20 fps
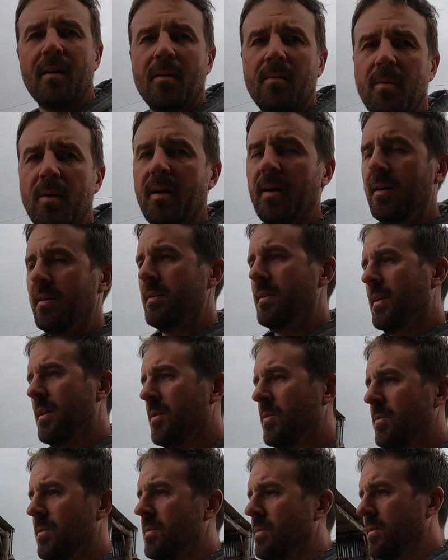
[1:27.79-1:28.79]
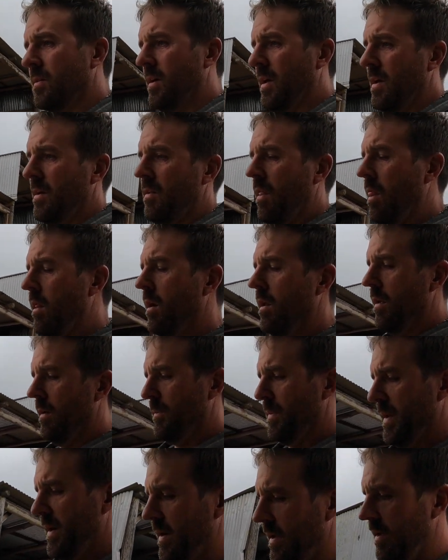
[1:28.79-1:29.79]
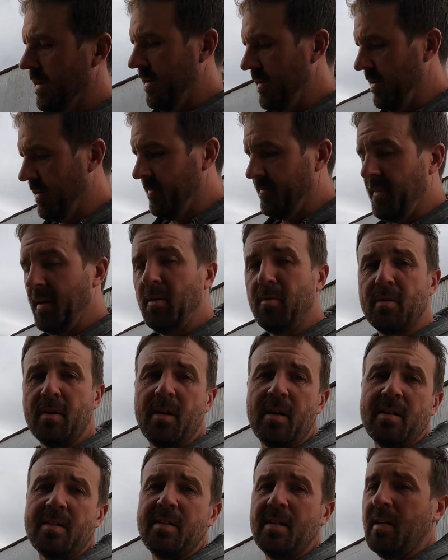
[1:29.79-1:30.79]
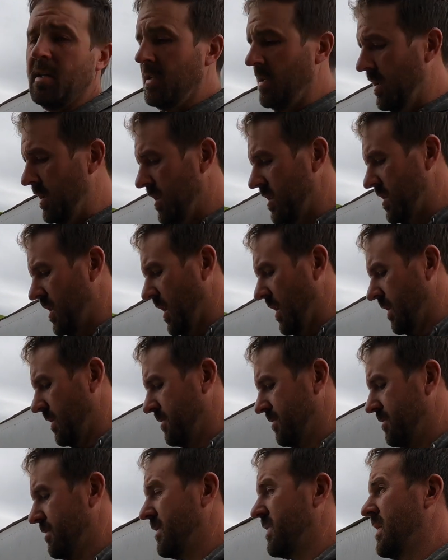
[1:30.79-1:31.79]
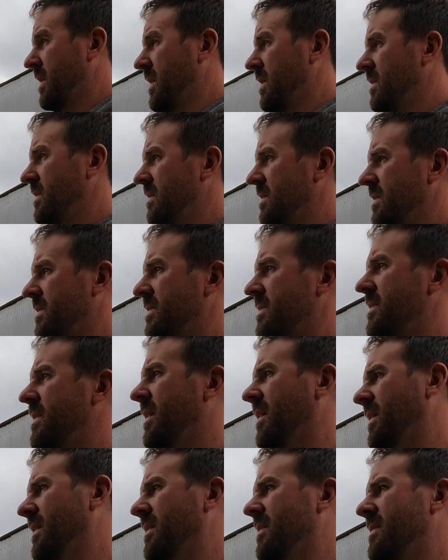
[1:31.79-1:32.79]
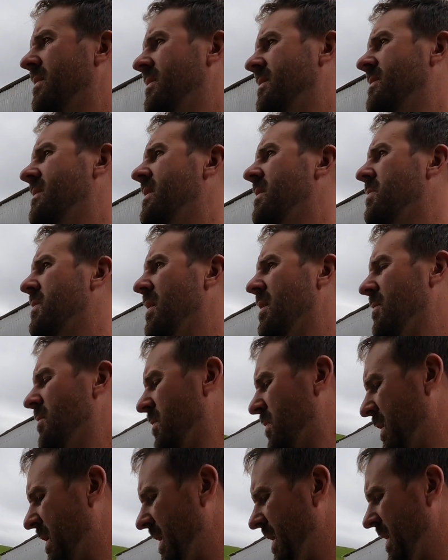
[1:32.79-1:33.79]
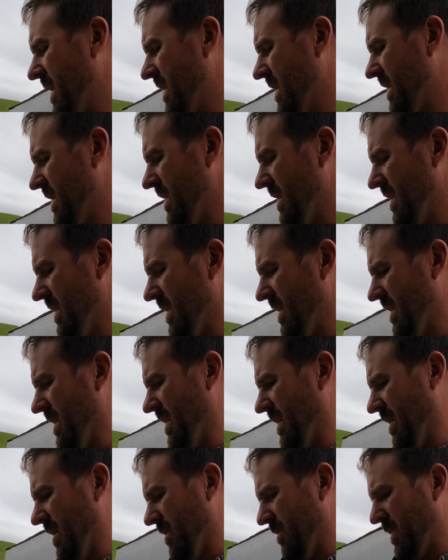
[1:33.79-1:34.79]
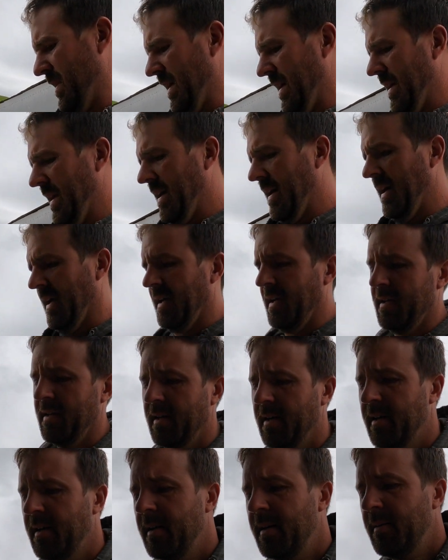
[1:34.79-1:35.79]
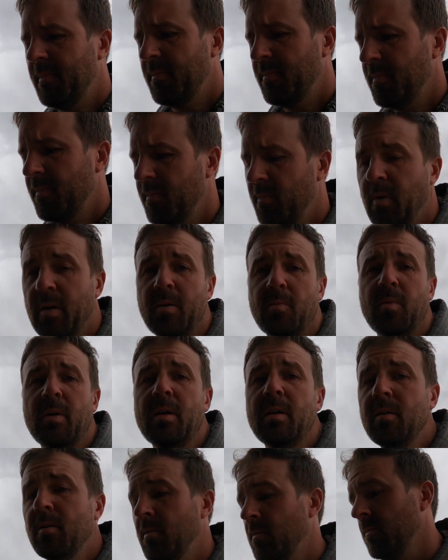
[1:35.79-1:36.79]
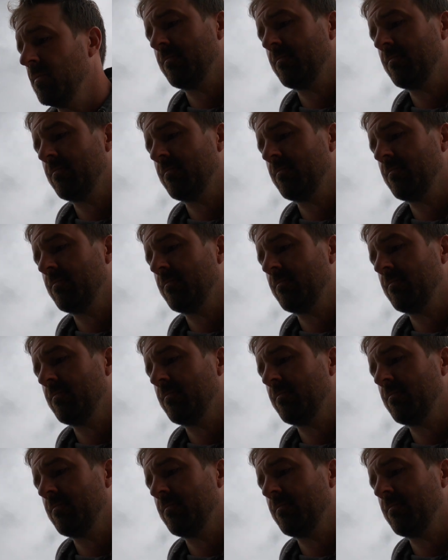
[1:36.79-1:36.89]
Well, in that all, it was only a teeny tiny shower, so let's keep going with plan A. We will